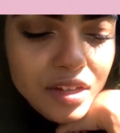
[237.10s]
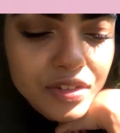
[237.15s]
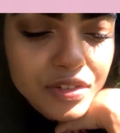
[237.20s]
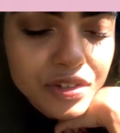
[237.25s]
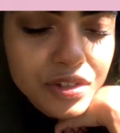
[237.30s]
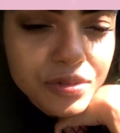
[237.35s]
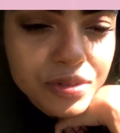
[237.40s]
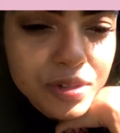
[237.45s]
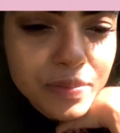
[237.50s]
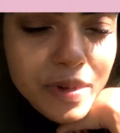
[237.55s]

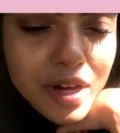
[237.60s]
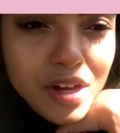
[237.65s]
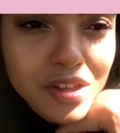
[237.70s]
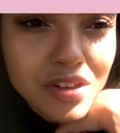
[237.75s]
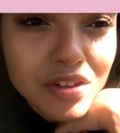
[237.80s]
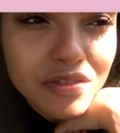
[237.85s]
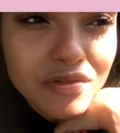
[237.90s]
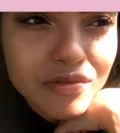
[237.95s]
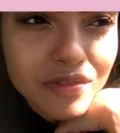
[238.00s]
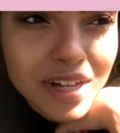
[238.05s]
So some
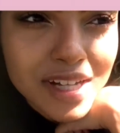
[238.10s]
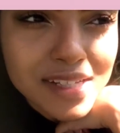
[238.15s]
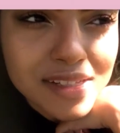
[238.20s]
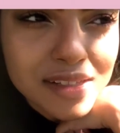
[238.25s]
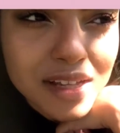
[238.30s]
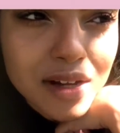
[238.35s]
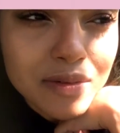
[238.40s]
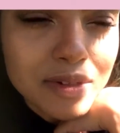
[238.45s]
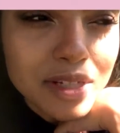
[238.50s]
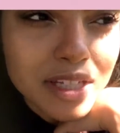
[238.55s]
other
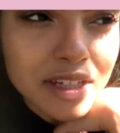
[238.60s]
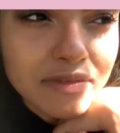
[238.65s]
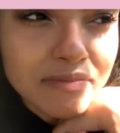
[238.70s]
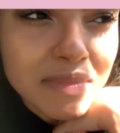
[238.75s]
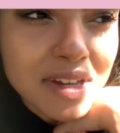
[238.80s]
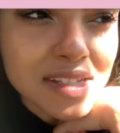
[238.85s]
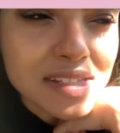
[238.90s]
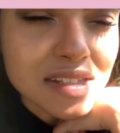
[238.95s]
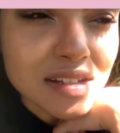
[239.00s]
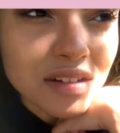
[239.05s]
advice I would give
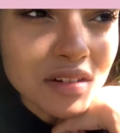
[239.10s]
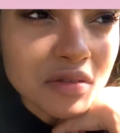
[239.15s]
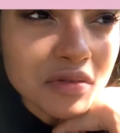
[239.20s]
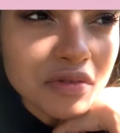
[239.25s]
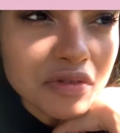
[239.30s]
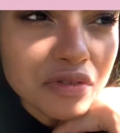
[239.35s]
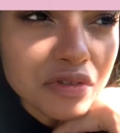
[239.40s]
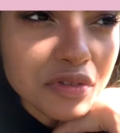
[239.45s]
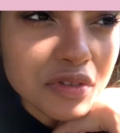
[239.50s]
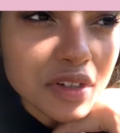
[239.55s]

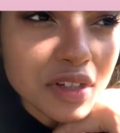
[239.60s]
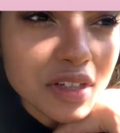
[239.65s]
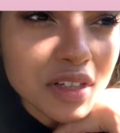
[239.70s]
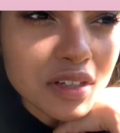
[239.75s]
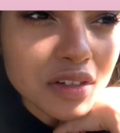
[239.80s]
myself